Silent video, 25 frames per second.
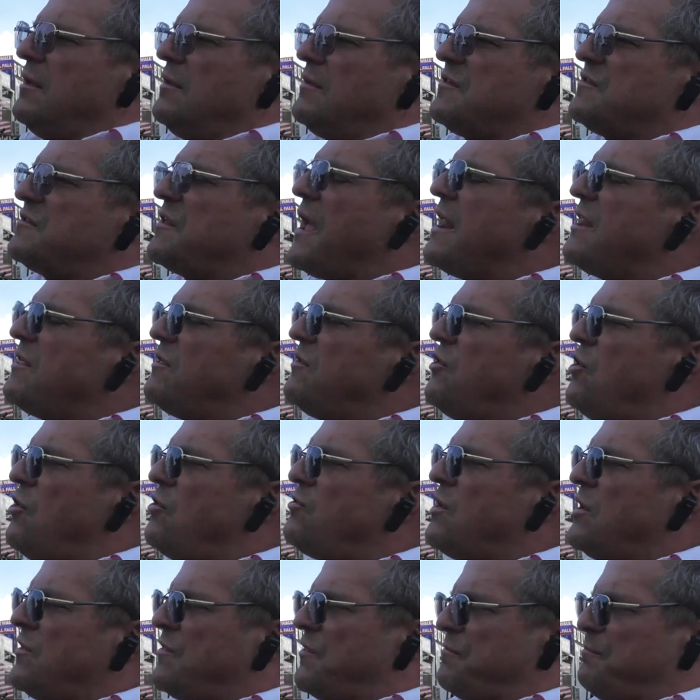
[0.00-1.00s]
State of the
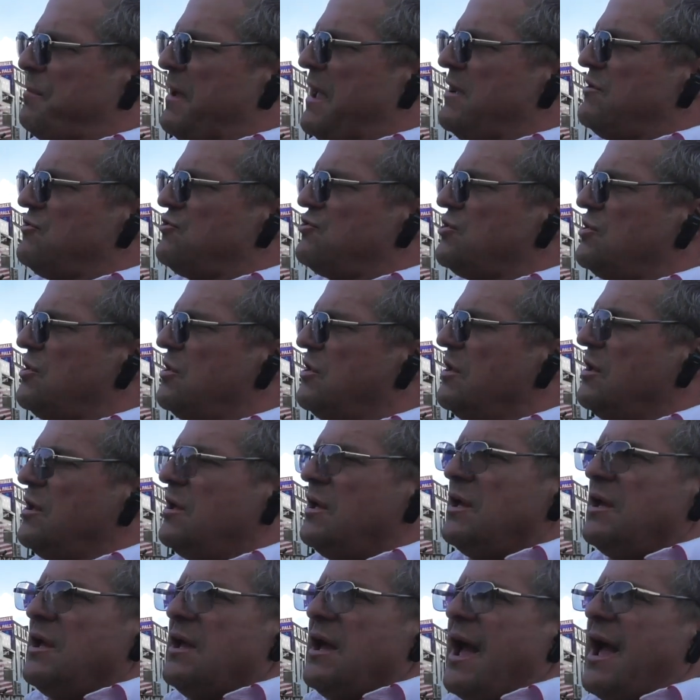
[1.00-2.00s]
Union speech.
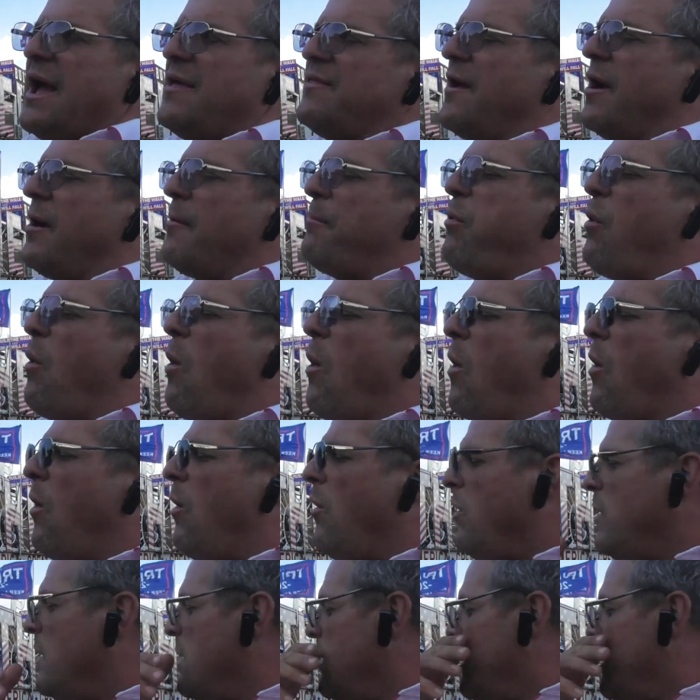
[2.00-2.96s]
And their poll,